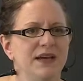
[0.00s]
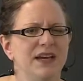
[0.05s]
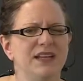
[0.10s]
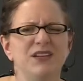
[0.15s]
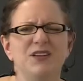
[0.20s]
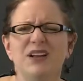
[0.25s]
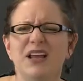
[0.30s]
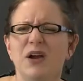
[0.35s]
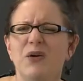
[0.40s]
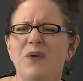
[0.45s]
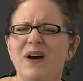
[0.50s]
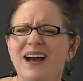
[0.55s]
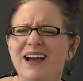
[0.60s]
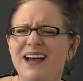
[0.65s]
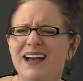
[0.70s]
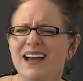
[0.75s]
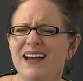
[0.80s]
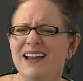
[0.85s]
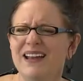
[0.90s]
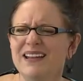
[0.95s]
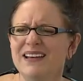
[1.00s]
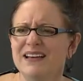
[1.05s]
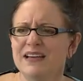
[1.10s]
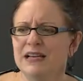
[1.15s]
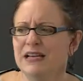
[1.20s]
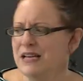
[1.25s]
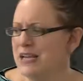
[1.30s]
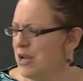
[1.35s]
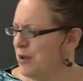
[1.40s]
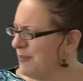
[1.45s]
And they're like, what?
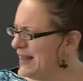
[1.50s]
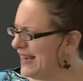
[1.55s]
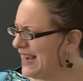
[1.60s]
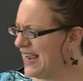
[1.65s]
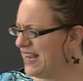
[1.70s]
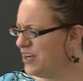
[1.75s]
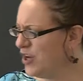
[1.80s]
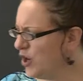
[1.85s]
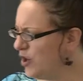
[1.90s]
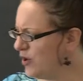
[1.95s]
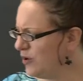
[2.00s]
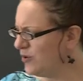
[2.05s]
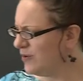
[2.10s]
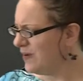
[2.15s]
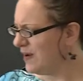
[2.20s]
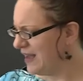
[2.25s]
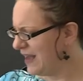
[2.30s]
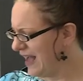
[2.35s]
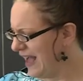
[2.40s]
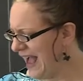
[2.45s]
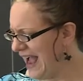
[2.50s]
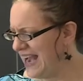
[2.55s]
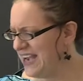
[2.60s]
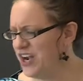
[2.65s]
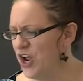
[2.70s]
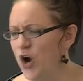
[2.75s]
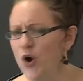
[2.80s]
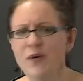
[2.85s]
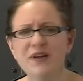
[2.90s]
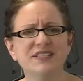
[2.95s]
I'm like, I know. I
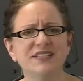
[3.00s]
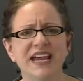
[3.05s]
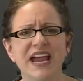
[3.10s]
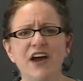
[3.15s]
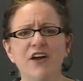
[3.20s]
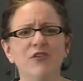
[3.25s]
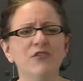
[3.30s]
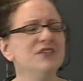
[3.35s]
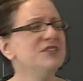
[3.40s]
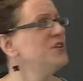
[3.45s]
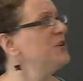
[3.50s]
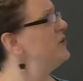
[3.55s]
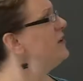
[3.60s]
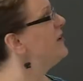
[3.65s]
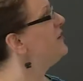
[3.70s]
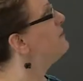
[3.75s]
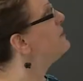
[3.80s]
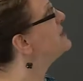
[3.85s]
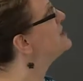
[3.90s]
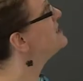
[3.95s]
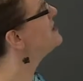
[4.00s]
know it's counterintuitive, but